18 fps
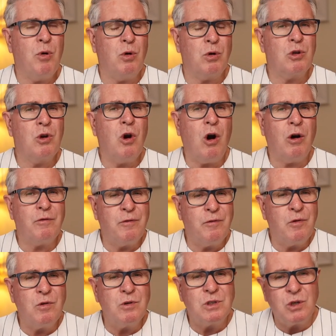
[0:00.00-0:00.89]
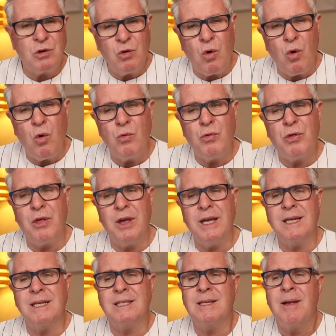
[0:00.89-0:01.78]
put God first in all
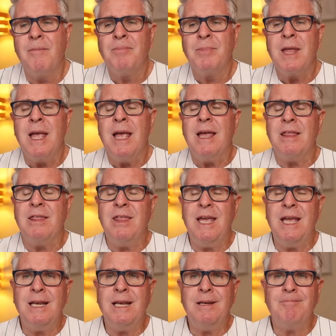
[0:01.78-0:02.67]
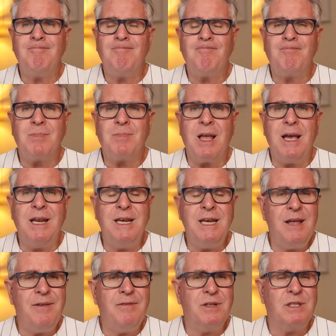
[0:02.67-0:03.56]
things, then
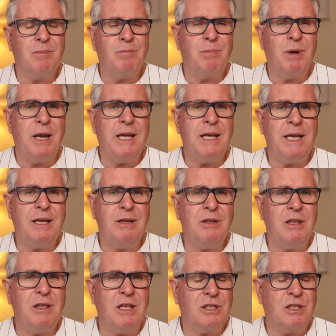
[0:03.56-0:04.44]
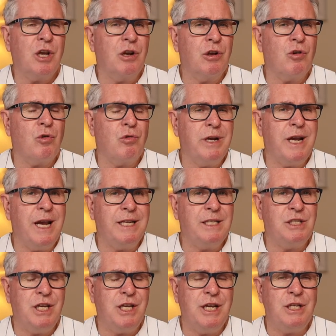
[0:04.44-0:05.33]
inevitably that's going to
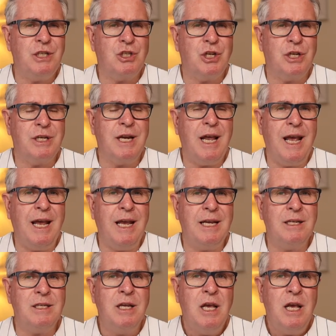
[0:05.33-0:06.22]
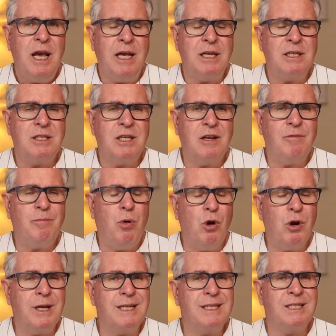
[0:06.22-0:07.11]
create tension, and instead of
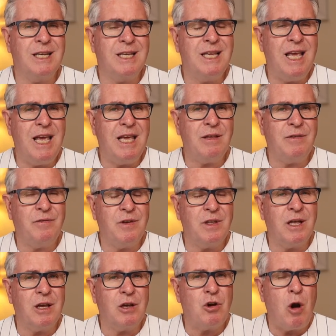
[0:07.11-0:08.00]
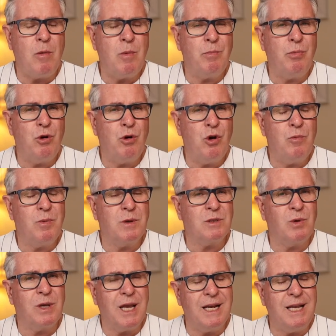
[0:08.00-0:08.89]
pulling together for the common
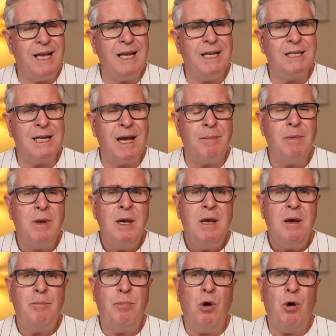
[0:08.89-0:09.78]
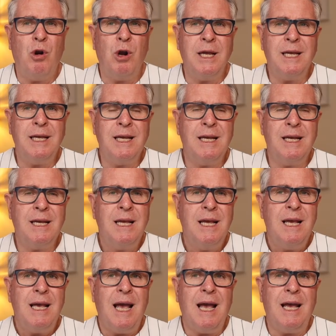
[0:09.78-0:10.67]
purpose, we're going to end up pulling
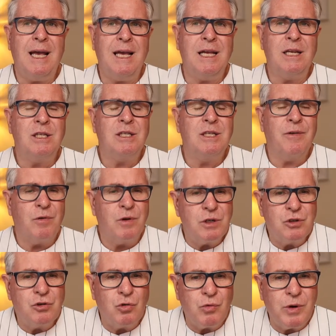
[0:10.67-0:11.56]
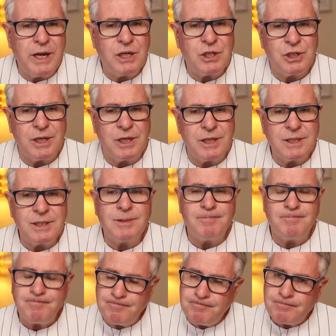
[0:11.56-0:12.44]
in different
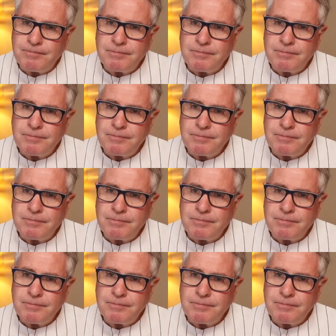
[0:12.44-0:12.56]
directions.